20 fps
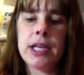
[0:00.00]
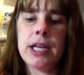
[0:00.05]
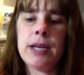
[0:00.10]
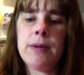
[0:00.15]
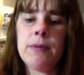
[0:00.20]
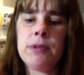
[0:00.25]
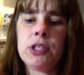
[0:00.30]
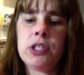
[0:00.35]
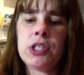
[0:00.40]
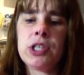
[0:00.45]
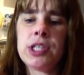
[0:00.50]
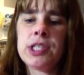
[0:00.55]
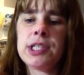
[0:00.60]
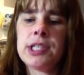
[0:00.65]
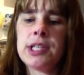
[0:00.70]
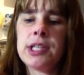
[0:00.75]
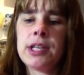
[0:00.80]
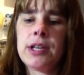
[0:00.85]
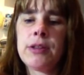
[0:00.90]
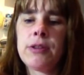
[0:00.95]
It was
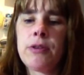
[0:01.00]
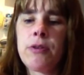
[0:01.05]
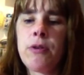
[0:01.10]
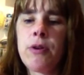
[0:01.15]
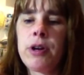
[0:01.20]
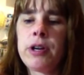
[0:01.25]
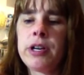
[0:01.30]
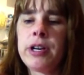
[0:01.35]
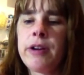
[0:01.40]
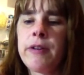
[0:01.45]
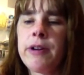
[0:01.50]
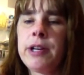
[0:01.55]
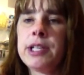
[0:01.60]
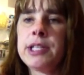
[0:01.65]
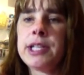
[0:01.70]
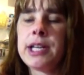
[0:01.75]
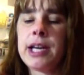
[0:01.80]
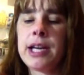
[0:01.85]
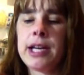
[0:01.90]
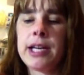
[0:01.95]
just another ordinary
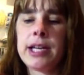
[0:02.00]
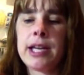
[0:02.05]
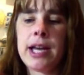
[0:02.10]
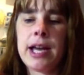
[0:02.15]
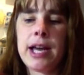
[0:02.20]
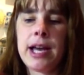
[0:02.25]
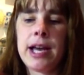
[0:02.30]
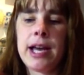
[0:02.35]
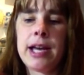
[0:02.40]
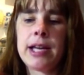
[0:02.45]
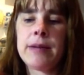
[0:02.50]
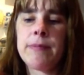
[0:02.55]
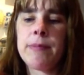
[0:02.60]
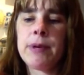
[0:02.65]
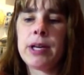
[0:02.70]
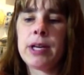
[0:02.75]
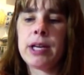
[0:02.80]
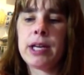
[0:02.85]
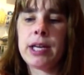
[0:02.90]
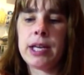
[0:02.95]
day at
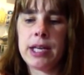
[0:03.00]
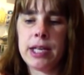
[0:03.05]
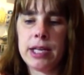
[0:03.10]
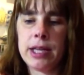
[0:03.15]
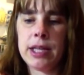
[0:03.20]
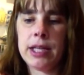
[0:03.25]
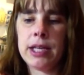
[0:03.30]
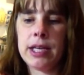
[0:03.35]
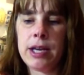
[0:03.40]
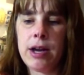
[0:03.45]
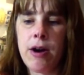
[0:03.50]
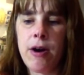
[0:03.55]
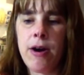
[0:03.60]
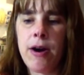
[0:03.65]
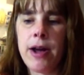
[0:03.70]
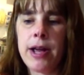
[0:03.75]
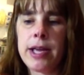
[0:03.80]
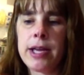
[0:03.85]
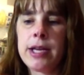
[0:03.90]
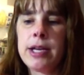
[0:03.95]
McKinley
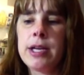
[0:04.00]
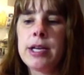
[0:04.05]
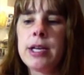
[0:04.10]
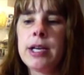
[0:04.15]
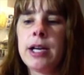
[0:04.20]
High